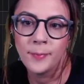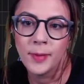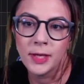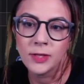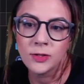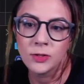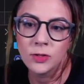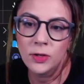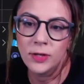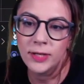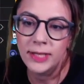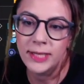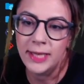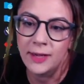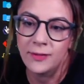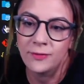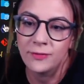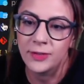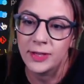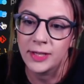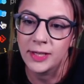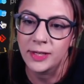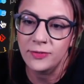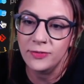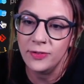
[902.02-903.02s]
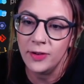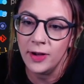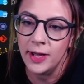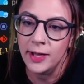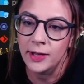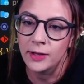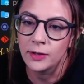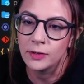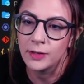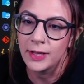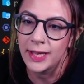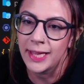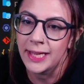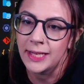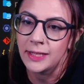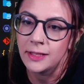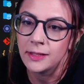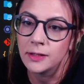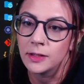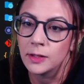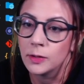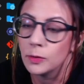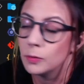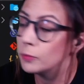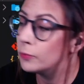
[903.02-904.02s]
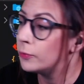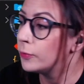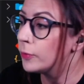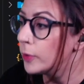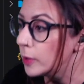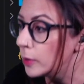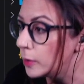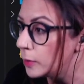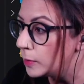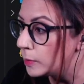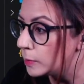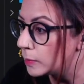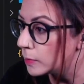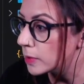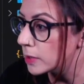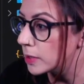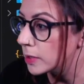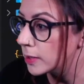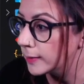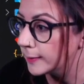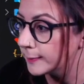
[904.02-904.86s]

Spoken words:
.env file in the root,